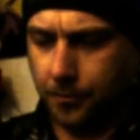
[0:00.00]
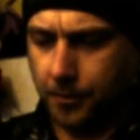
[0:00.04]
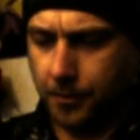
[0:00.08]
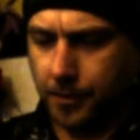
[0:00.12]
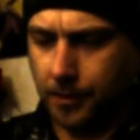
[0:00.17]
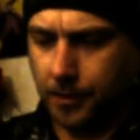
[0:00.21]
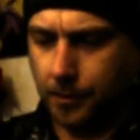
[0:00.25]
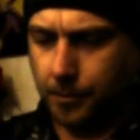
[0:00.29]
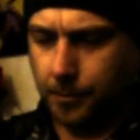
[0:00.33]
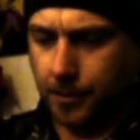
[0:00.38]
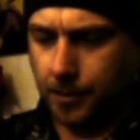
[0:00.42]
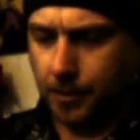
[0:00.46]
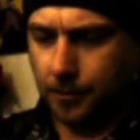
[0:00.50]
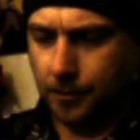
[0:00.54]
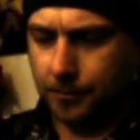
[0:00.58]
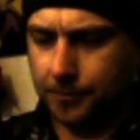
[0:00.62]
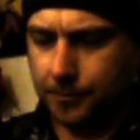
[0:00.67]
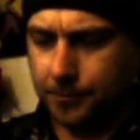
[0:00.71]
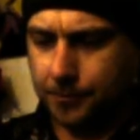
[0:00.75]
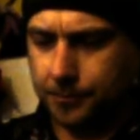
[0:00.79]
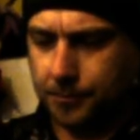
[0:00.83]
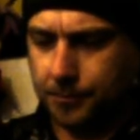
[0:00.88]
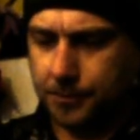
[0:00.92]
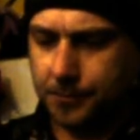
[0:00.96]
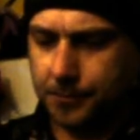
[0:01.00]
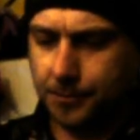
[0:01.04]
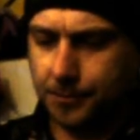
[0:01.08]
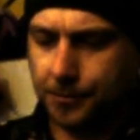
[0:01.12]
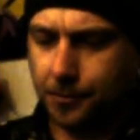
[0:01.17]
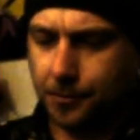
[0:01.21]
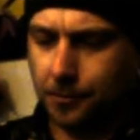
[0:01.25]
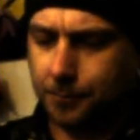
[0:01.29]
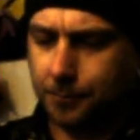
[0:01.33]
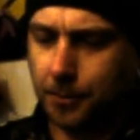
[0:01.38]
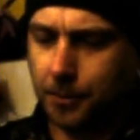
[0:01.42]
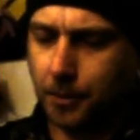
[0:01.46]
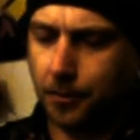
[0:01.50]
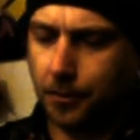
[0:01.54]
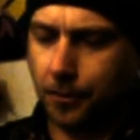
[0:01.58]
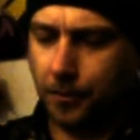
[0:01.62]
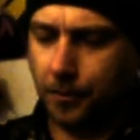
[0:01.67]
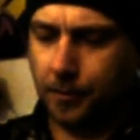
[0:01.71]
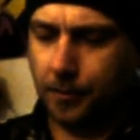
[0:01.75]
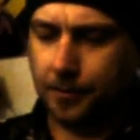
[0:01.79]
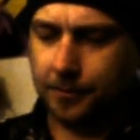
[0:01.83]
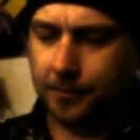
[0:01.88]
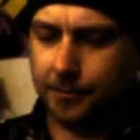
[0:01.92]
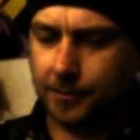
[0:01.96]
Richard and Morgan bullshitting
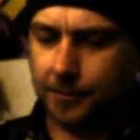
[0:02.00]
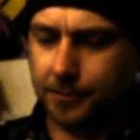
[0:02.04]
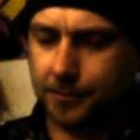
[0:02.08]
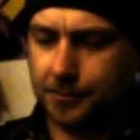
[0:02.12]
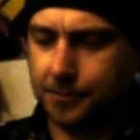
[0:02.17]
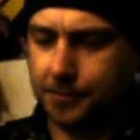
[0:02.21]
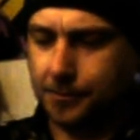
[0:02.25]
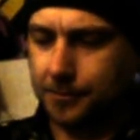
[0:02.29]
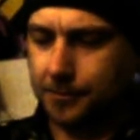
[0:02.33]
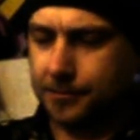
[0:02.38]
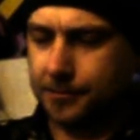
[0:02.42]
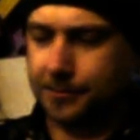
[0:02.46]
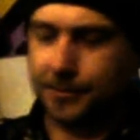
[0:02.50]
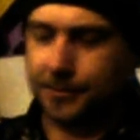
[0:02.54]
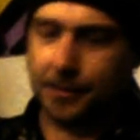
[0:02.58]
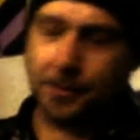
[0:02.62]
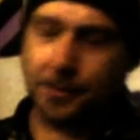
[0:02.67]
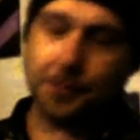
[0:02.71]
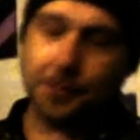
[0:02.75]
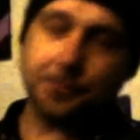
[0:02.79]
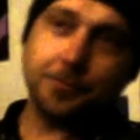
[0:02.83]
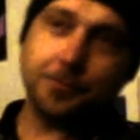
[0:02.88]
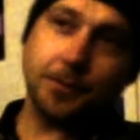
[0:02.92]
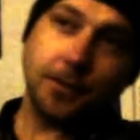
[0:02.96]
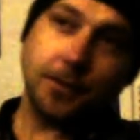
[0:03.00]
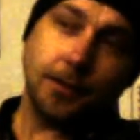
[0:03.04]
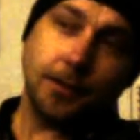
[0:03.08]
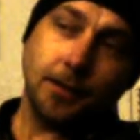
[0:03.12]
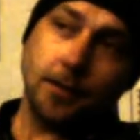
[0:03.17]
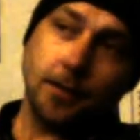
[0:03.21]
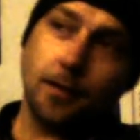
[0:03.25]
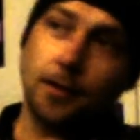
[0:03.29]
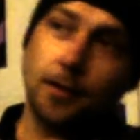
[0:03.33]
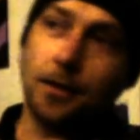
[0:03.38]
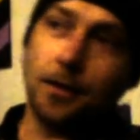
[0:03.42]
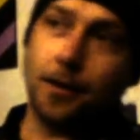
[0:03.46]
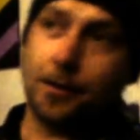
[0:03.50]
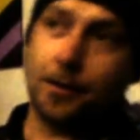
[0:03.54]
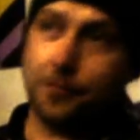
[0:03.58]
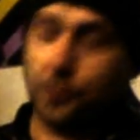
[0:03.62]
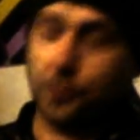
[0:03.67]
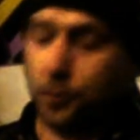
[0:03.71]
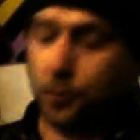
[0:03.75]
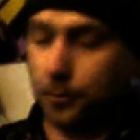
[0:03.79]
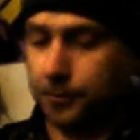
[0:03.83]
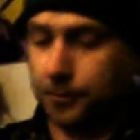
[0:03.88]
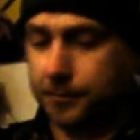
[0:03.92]
about dad stuff, blah blah blah.